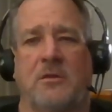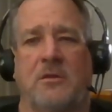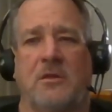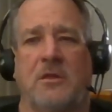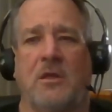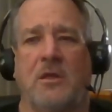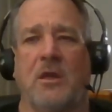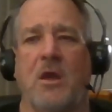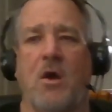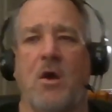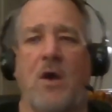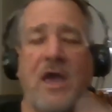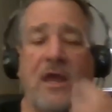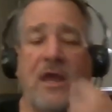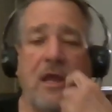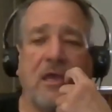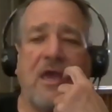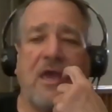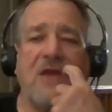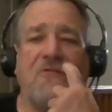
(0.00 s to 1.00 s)
And
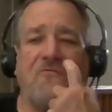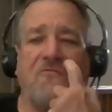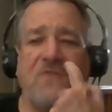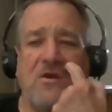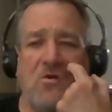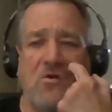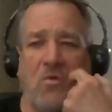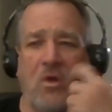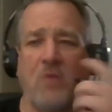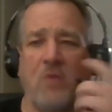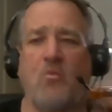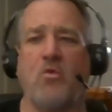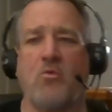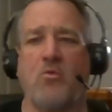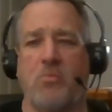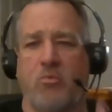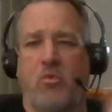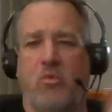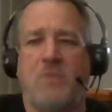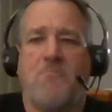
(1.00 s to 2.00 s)
I kind of feel like
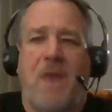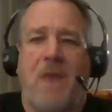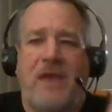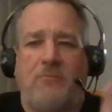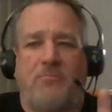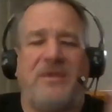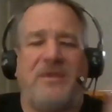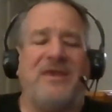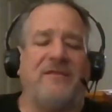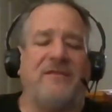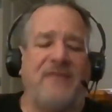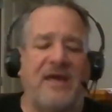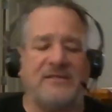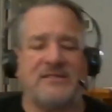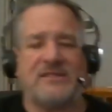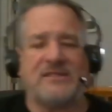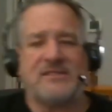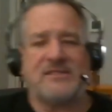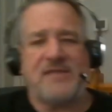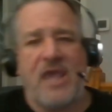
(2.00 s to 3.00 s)
we might be in that
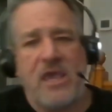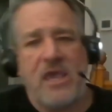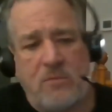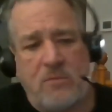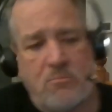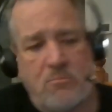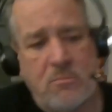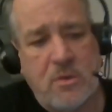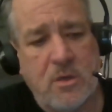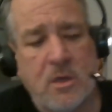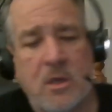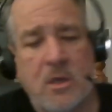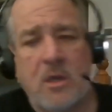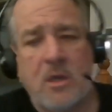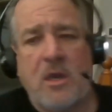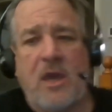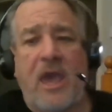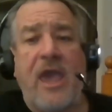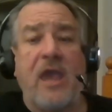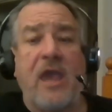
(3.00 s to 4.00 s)
same
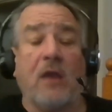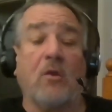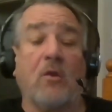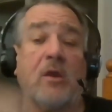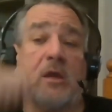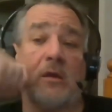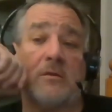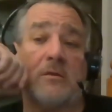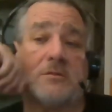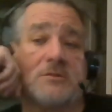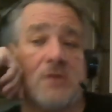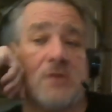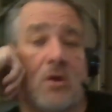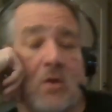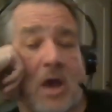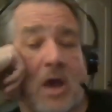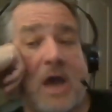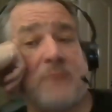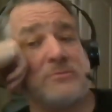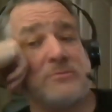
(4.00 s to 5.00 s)
area. So
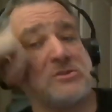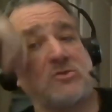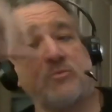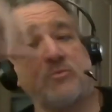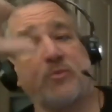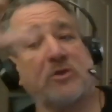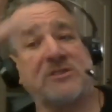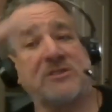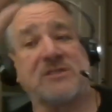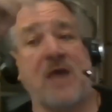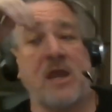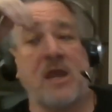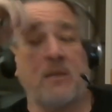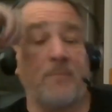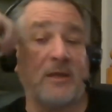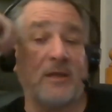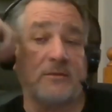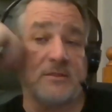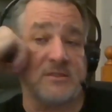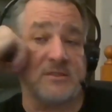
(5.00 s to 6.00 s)
I'm super excited
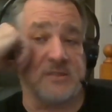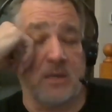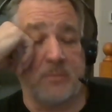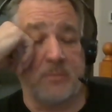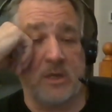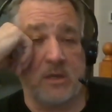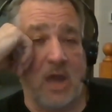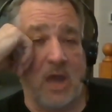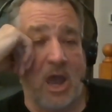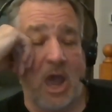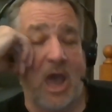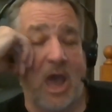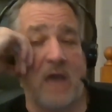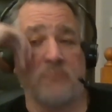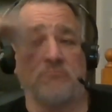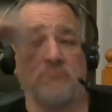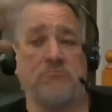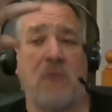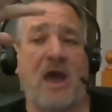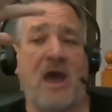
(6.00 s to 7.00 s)
about the summit. I
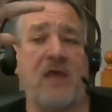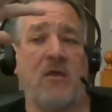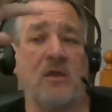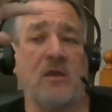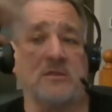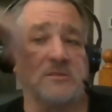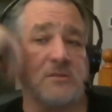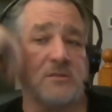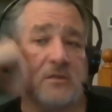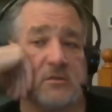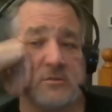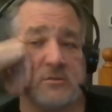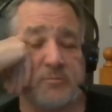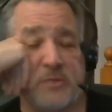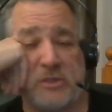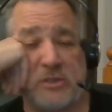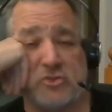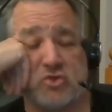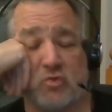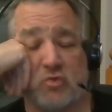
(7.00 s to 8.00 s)
think it's going to
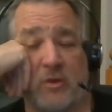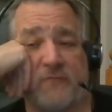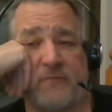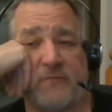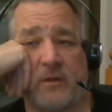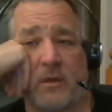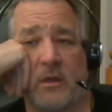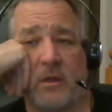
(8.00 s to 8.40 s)
be terrific.